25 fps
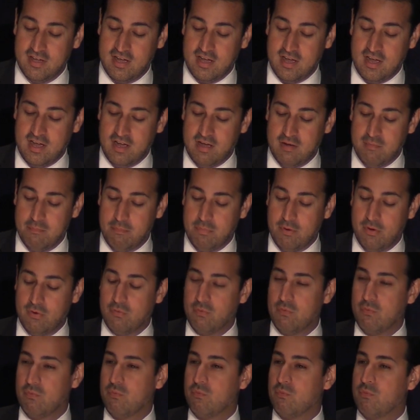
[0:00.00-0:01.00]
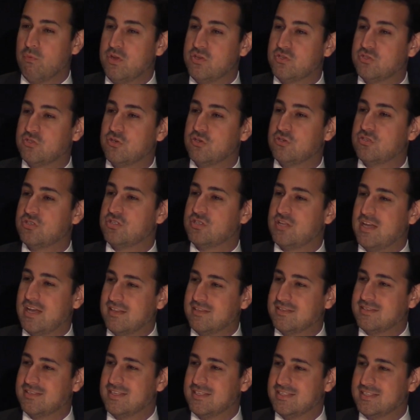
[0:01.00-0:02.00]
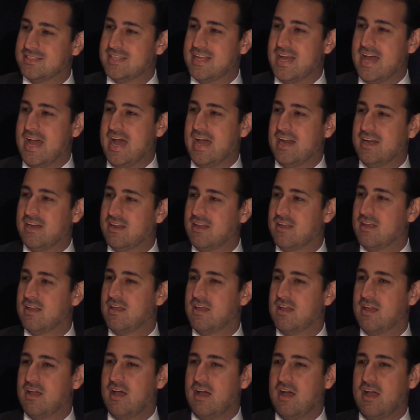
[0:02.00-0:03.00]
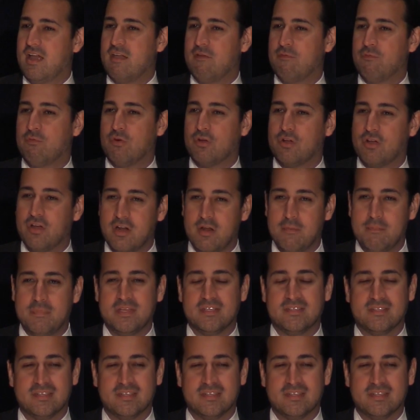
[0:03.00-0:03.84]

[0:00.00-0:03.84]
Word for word: Uh, but research tells us that uh, if we're going to be